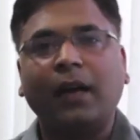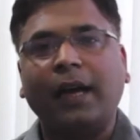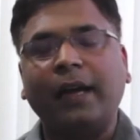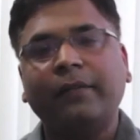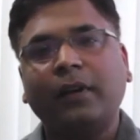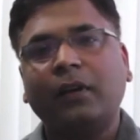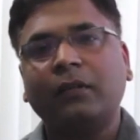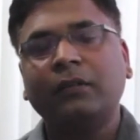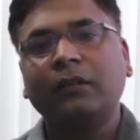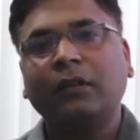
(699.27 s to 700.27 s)
I
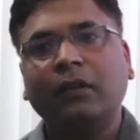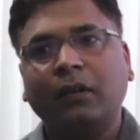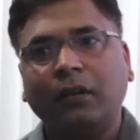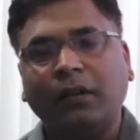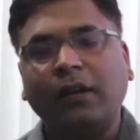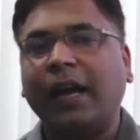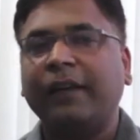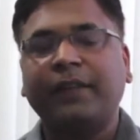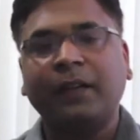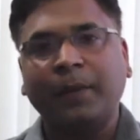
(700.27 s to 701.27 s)

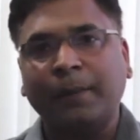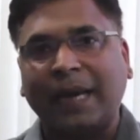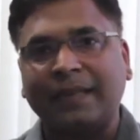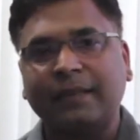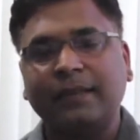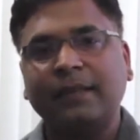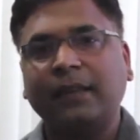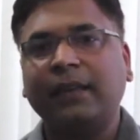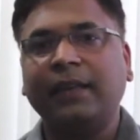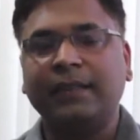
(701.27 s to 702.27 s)
have done my bachelor's
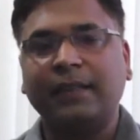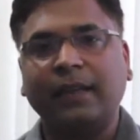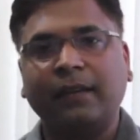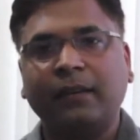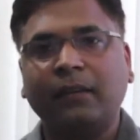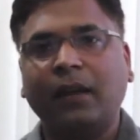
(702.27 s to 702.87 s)
in engineering